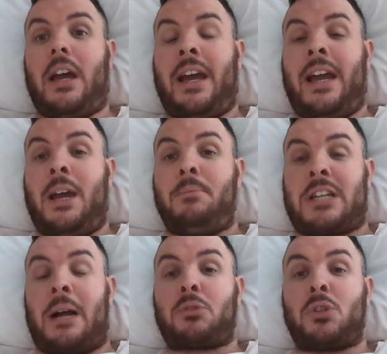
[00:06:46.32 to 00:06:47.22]
um,
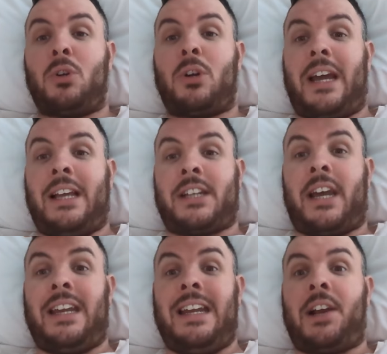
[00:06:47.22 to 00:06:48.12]
Samsung is a
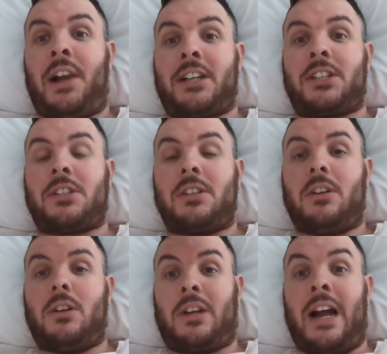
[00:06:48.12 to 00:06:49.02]
E-Class
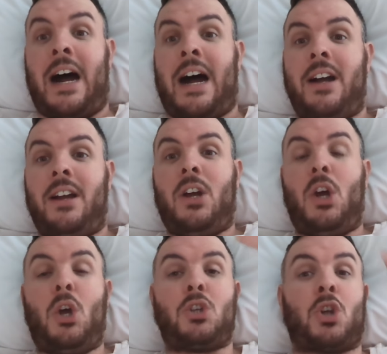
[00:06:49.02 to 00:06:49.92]
car.
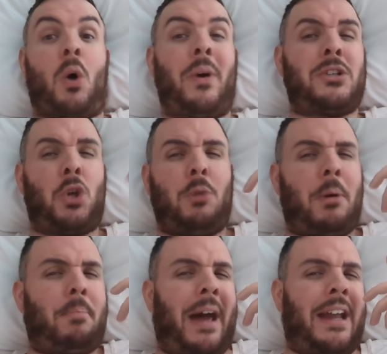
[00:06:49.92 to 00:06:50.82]
So is
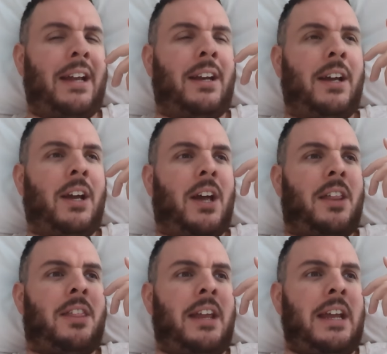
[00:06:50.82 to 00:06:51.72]
Uber paying
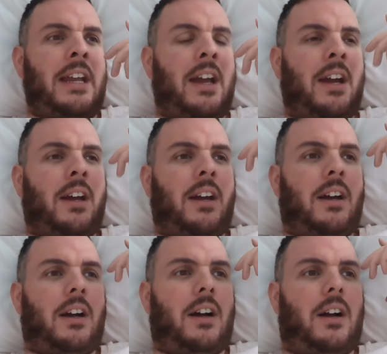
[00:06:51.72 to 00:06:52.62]
the
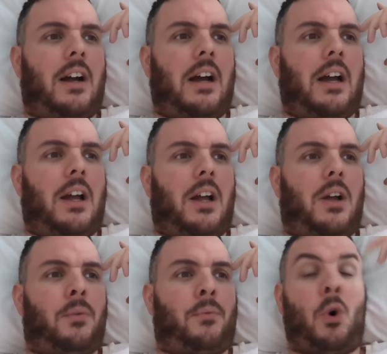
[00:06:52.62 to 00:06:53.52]

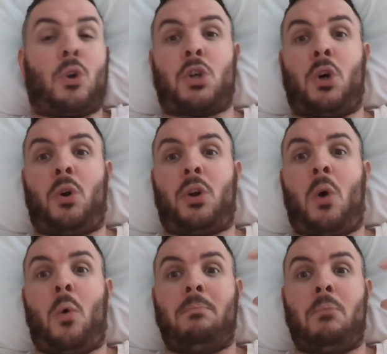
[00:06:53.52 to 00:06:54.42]
Ford
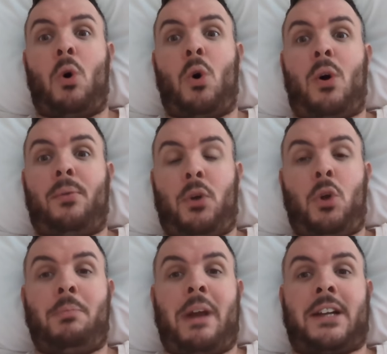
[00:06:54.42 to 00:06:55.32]
Tourneo more for
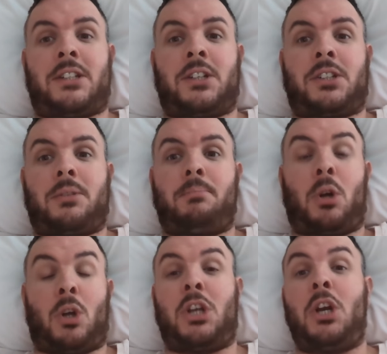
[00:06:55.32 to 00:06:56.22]
Uber X's
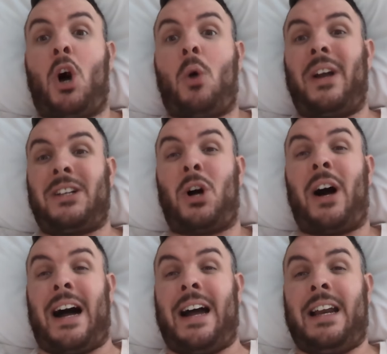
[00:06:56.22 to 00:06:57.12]
because they know it's got
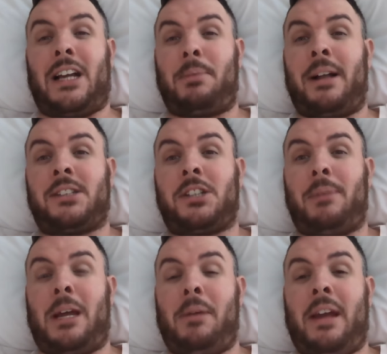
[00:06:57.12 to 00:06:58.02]
higher expenses
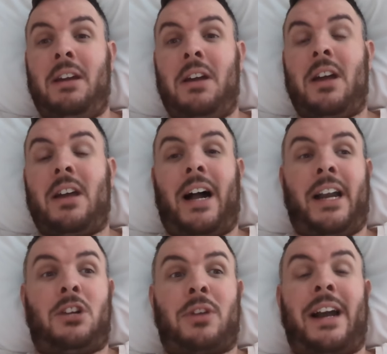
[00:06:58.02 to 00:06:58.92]
maybe and
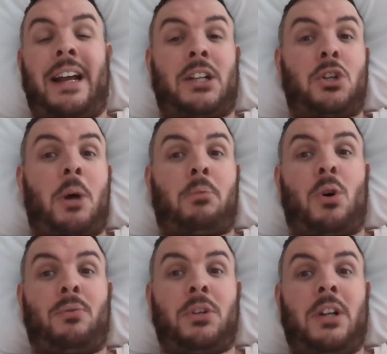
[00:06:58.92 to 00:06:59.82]
he's trying to get the job
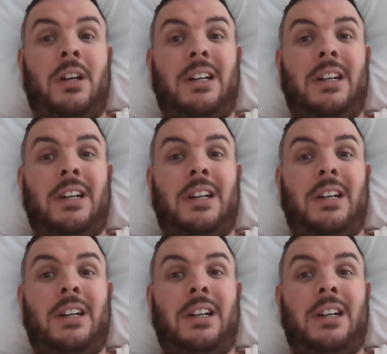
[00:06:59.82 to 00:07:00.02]
covered